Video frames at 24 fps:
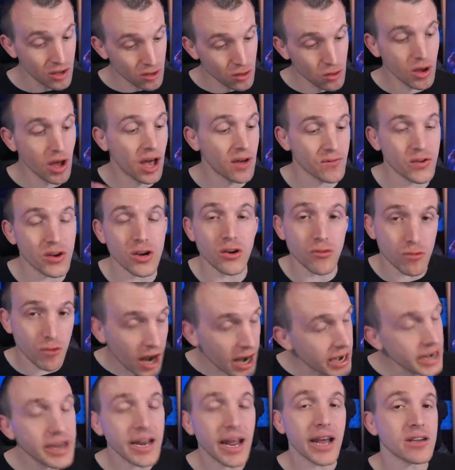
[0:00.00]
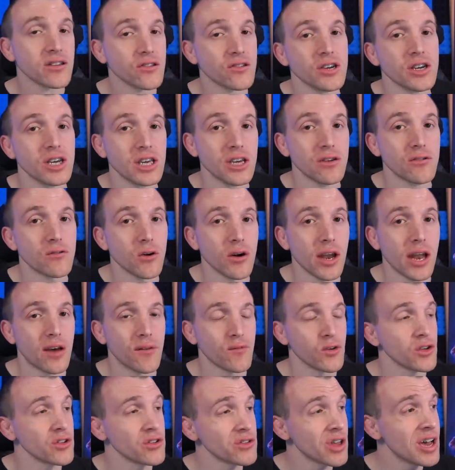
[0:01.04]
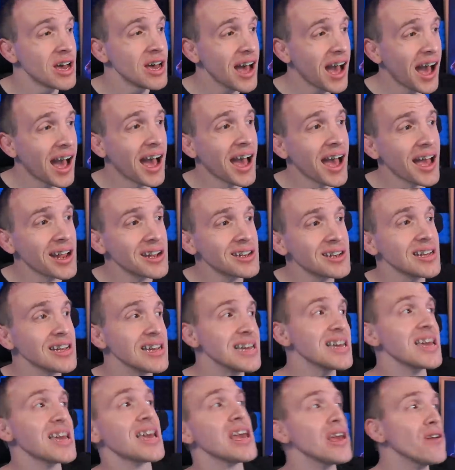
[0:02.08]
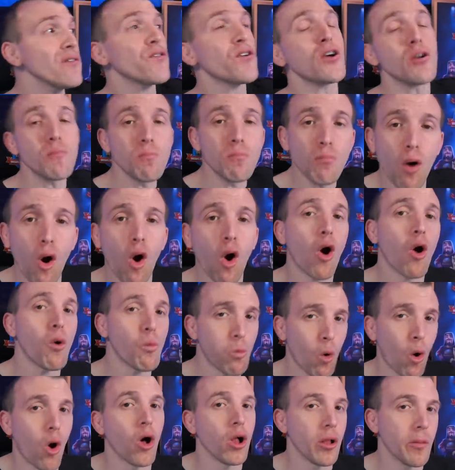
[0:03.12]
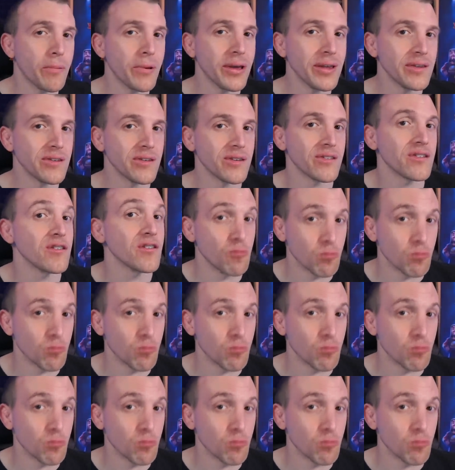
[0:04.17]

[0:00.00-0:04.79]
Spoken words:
you have to grind extra hero levels and even more wall pieces as